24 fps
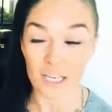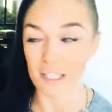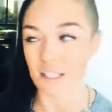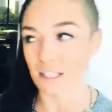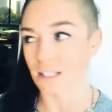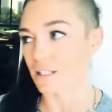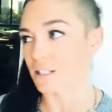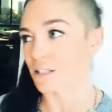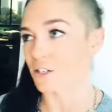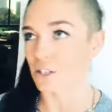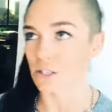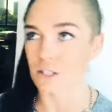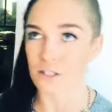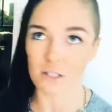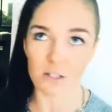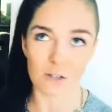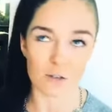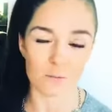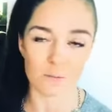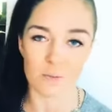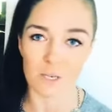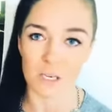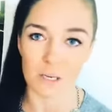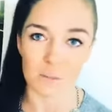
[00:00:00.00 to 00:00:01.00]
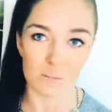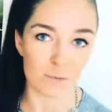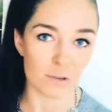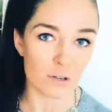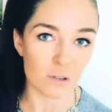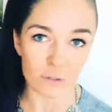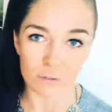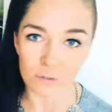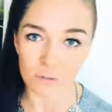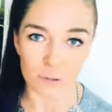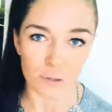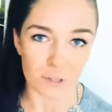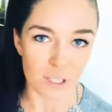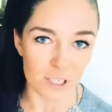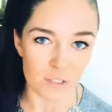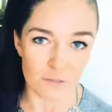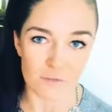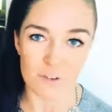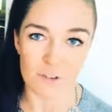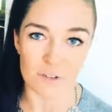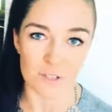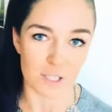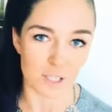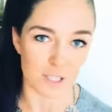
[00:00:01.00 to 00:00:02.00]
And there's just so many beautiful
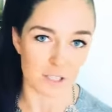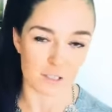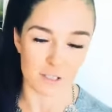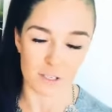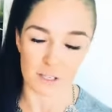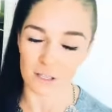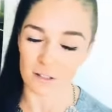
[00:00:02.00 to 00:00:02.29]
interviews and,